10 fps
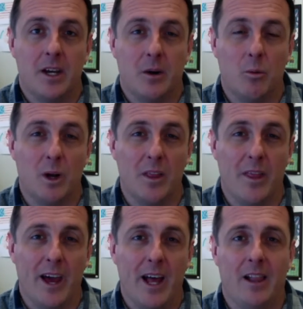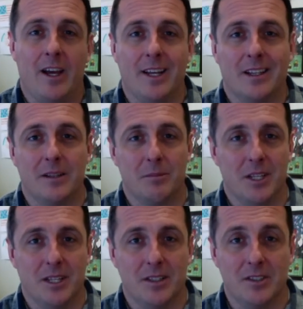What that likely
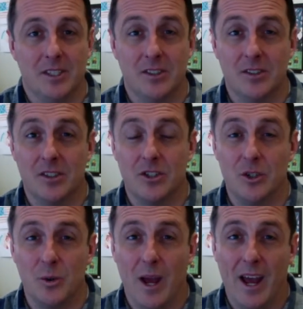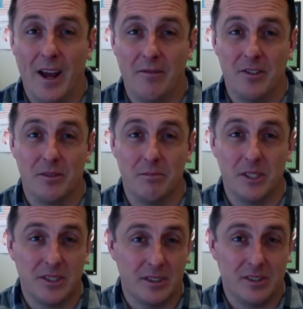means is that you have some
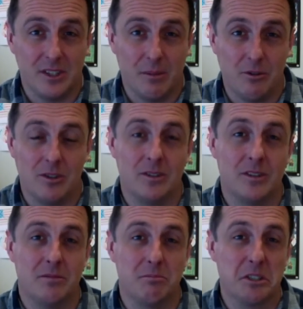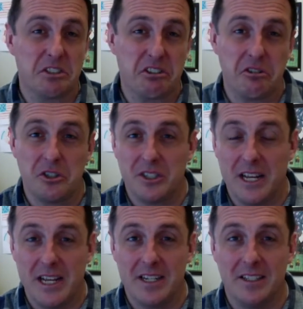misconceptions,
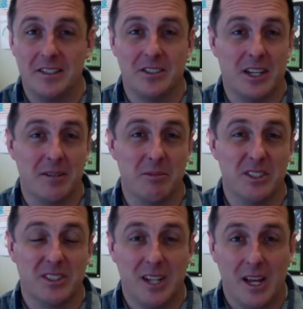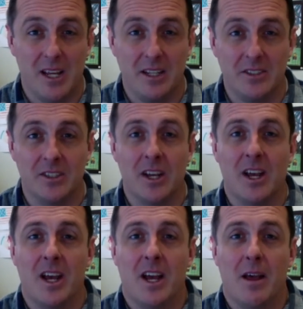misunderstandings, and mistakes
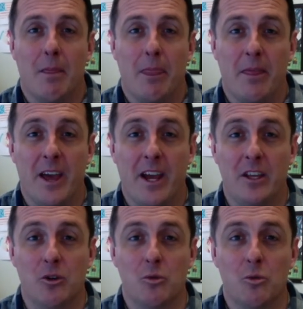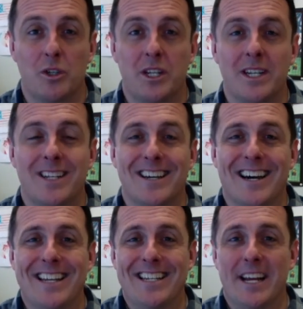that you didn't
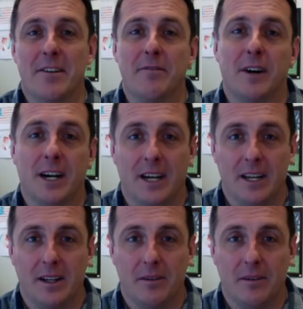identify